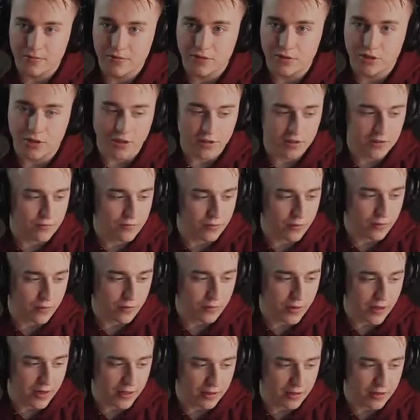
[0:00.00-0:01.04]
Just for the
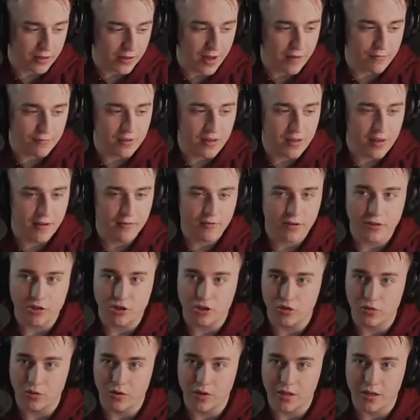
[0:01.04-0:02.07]
record, I've never
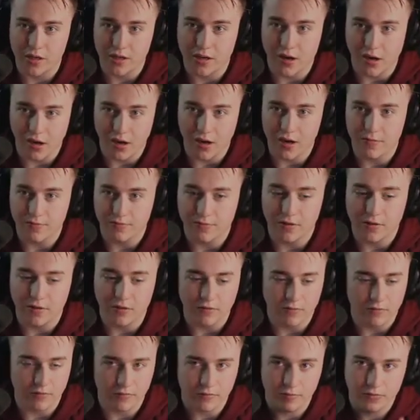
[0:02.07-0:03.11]
joined off
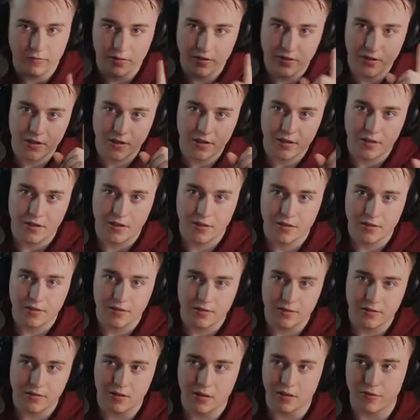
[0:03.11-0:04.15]
of
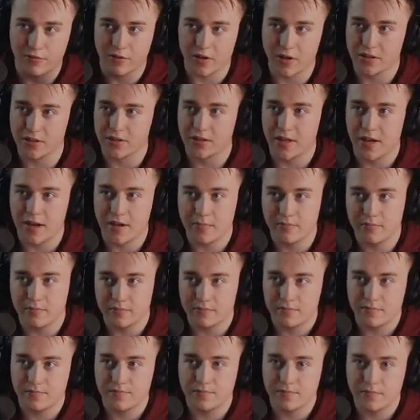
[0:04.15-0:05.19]
the friends tab.
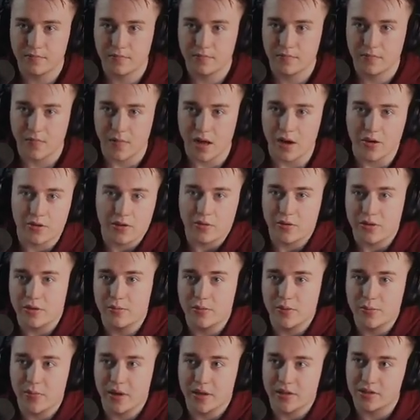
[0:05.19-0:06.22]
I don't know what you
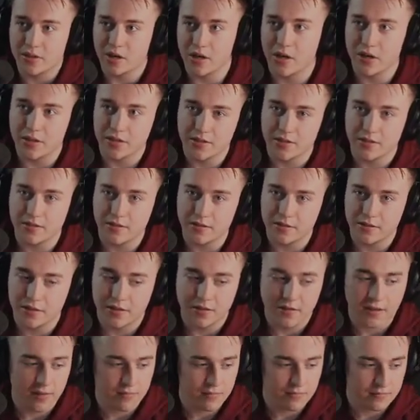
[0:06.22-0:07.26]
mean by taunt. Still,
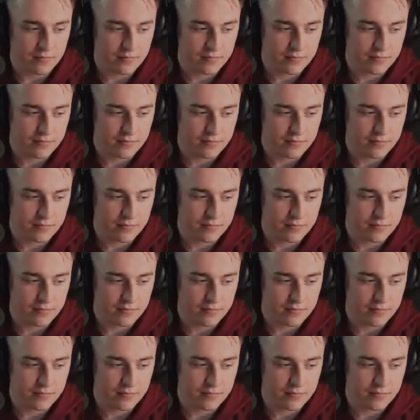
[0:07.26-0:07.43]
really?